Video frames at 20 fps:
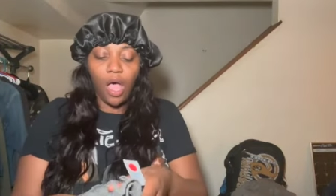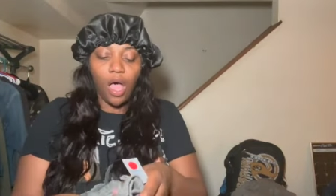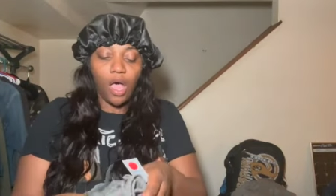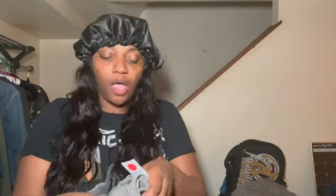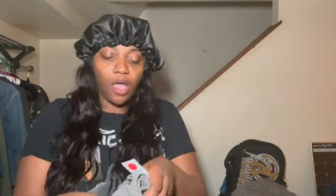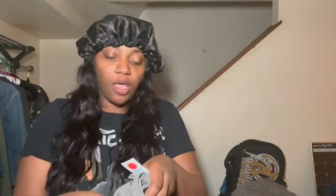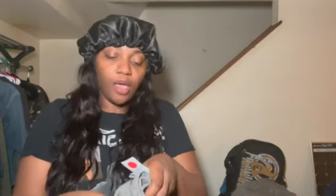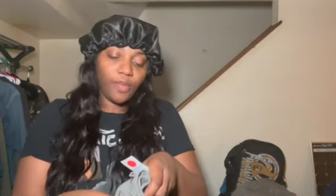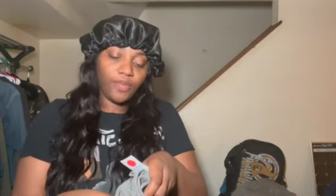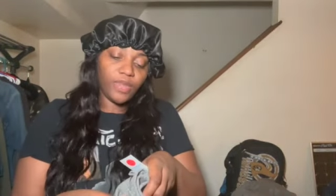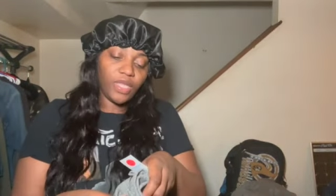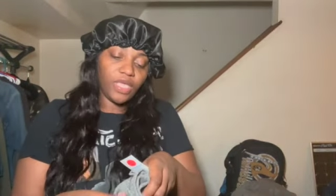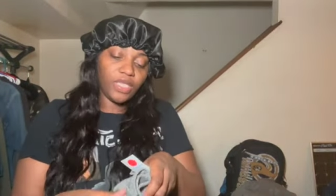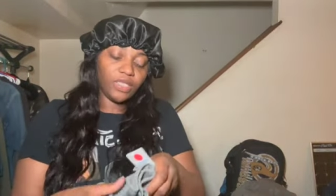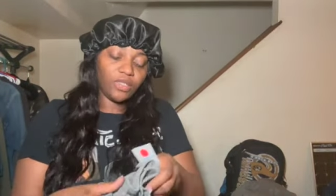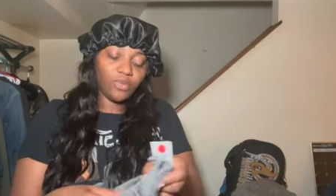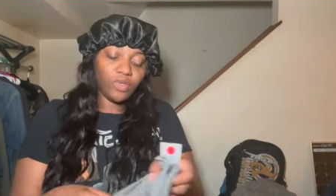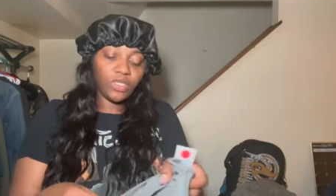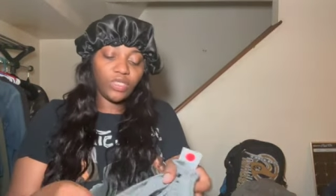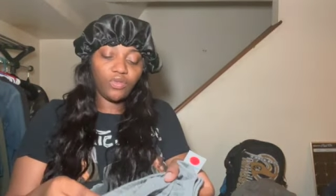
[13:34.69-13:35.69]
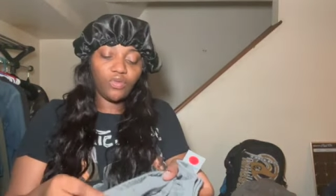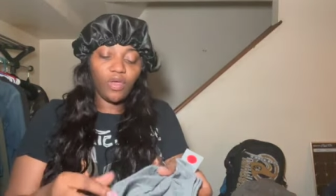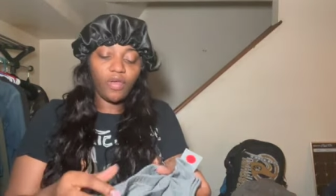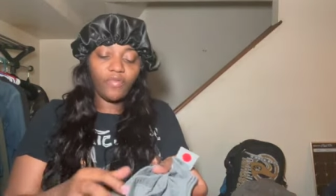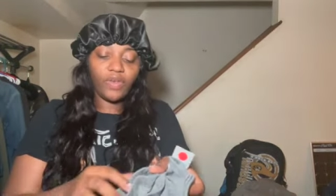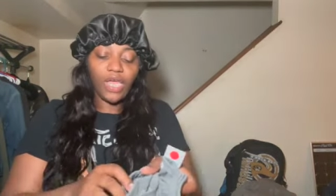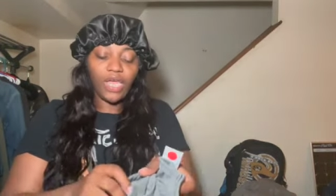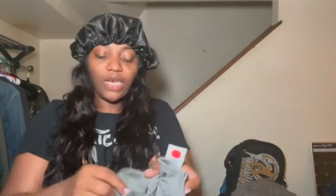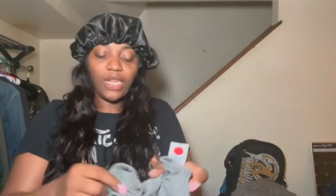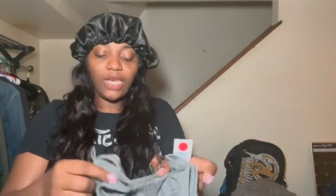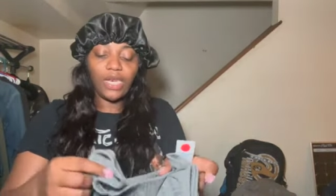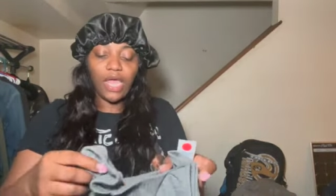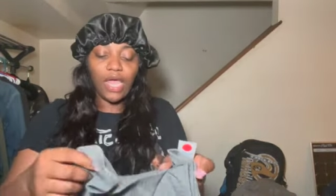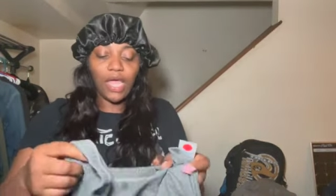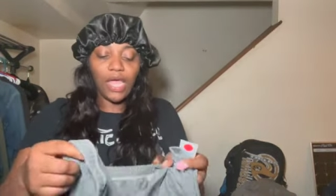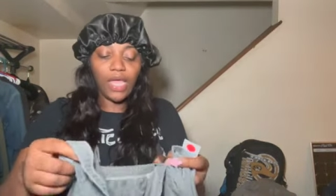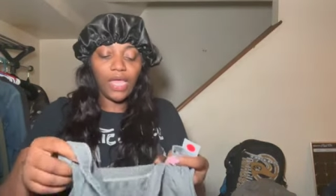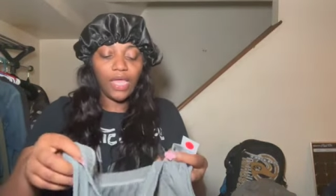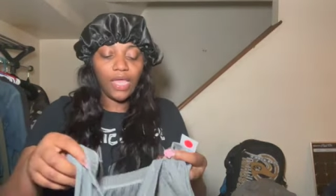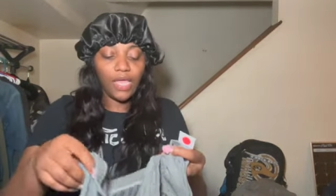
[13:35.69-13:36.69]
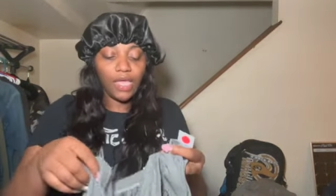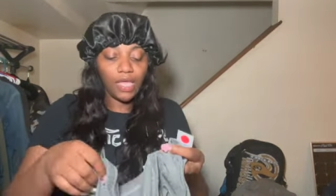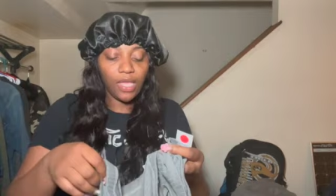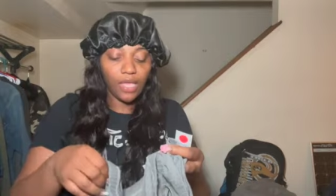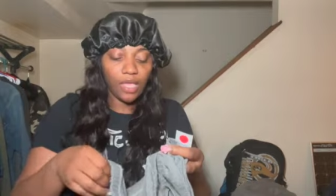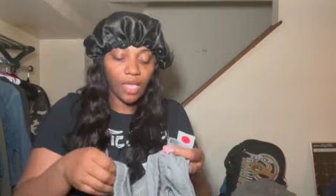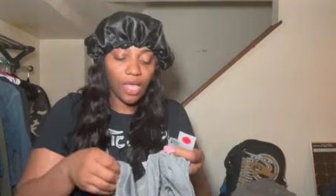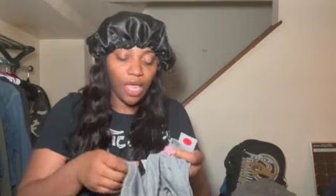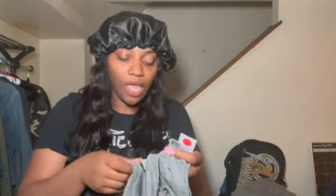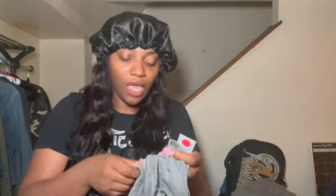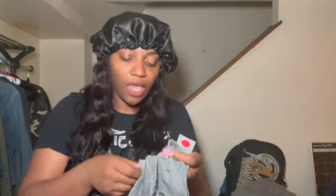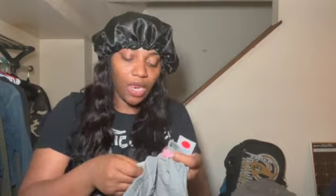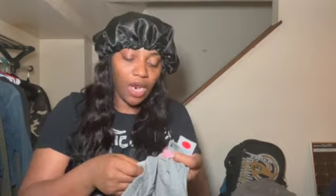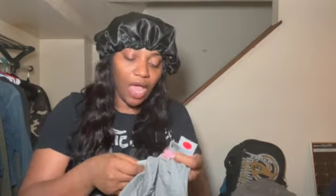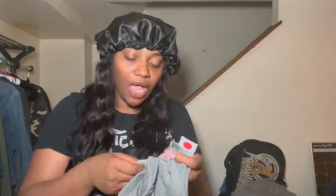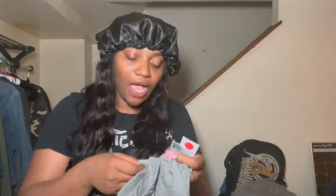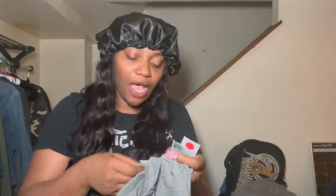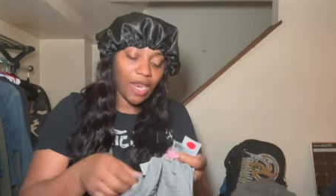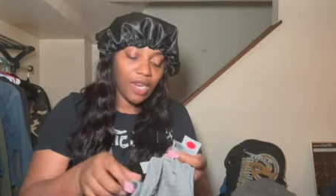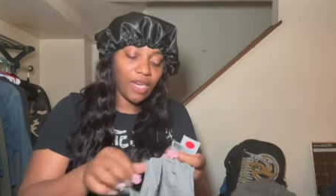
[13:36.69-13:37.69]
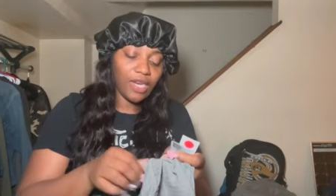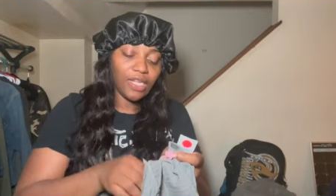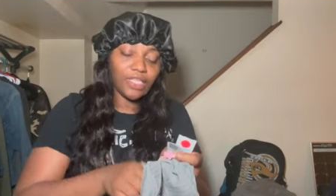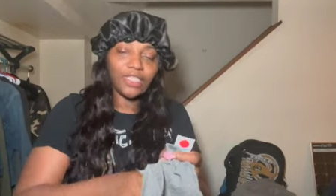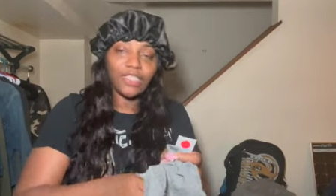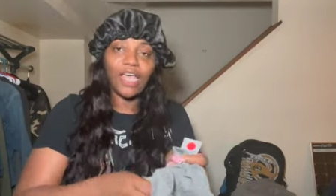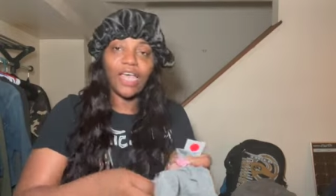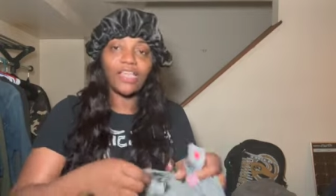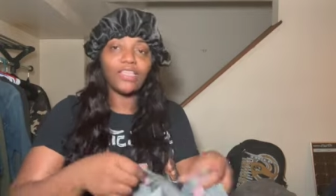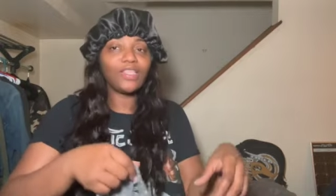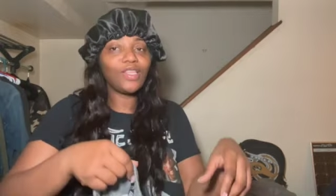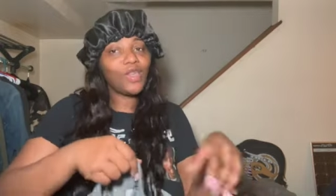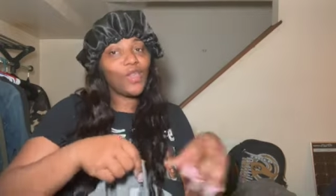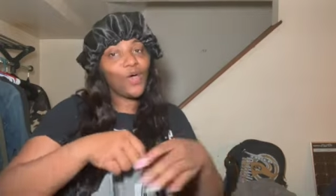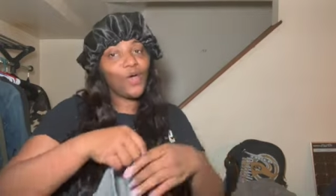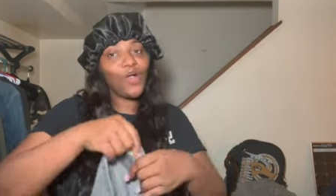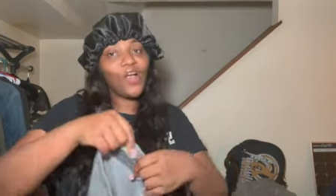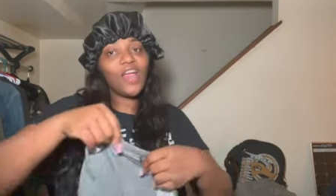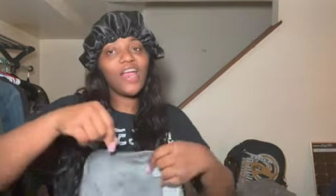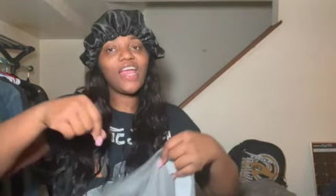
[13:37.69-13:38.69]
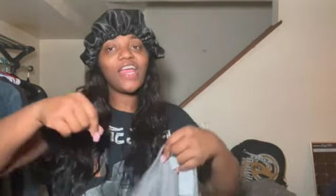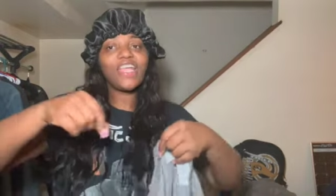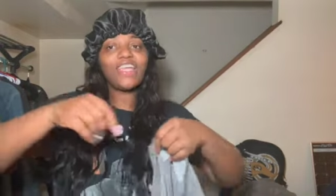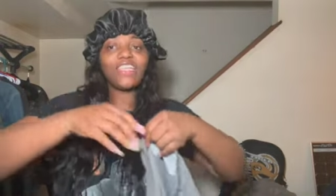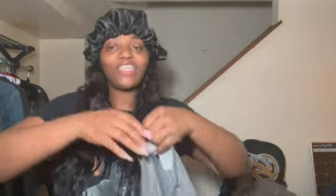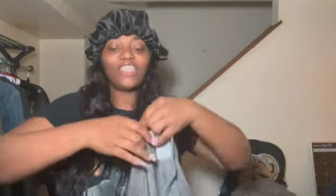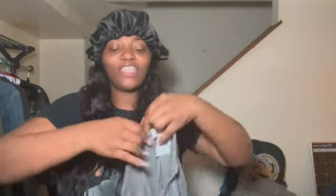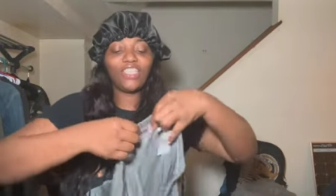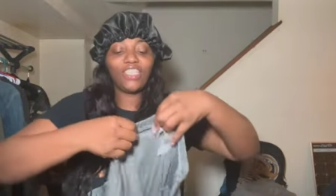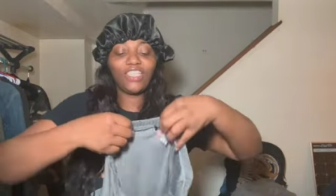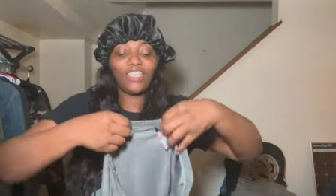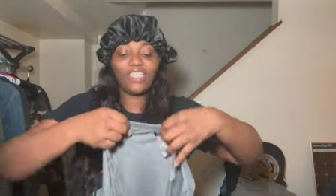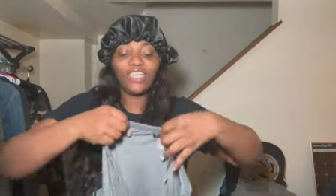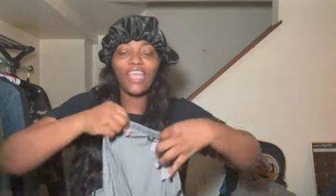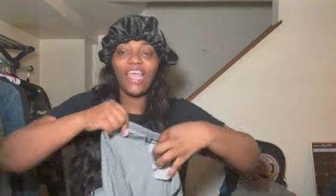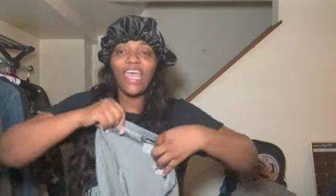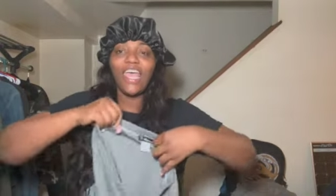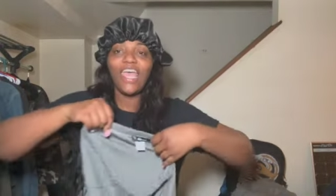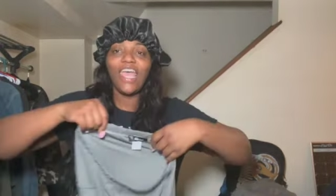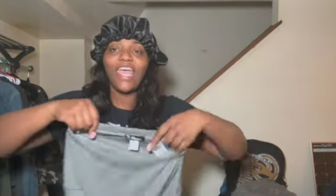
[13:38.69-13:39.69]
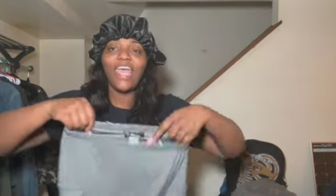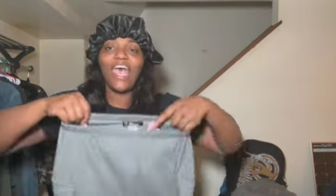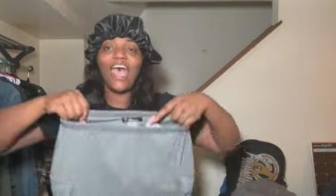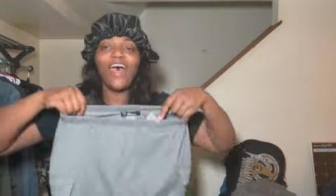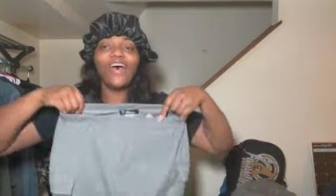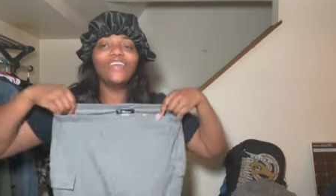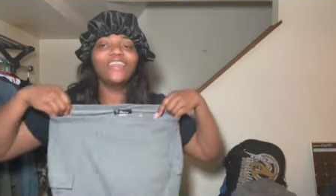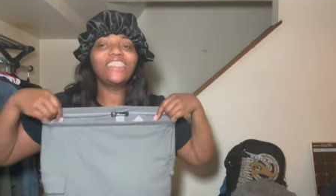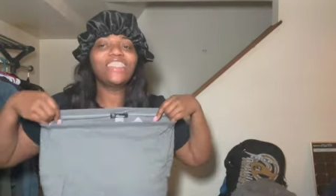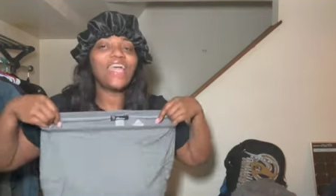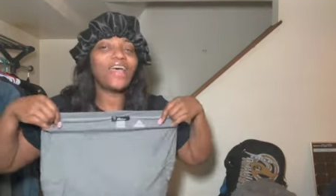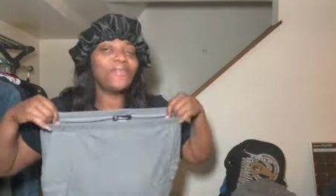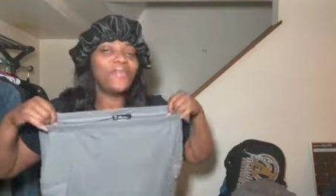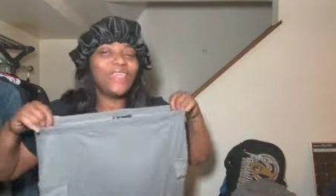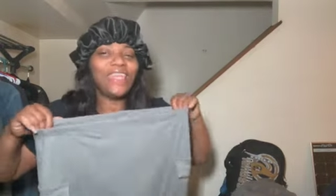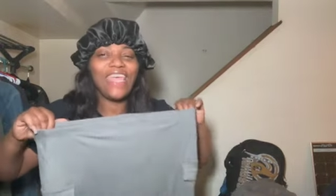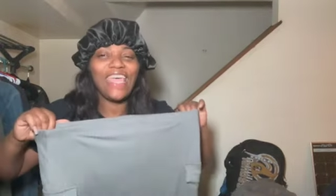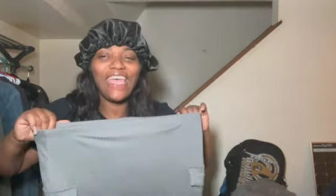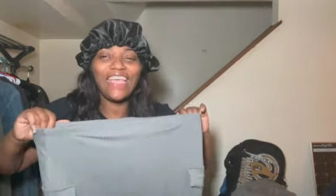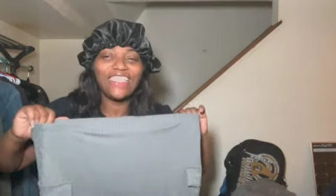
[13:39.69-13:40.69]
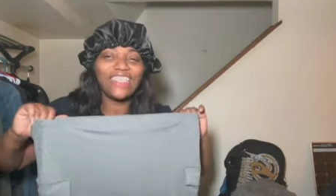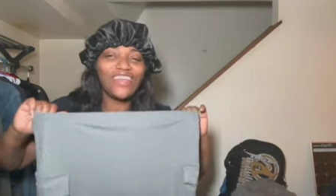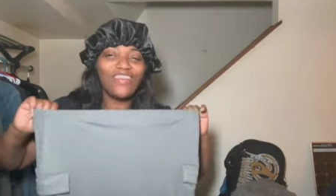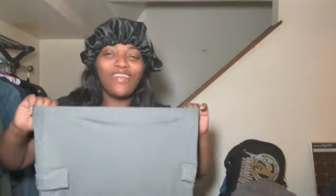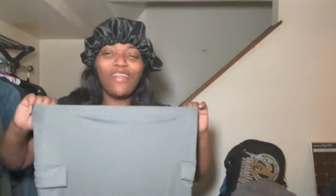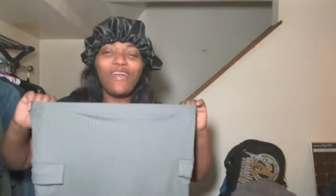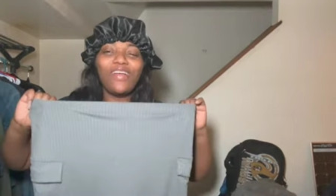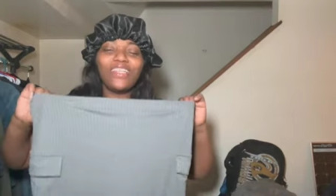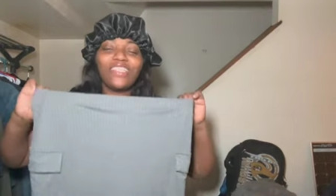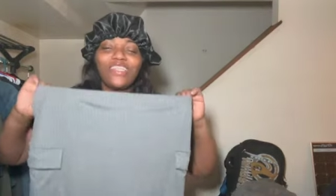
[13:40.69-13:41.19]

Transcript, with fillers: um this was $12.99 and i got it in a size large i don't shop in the extra large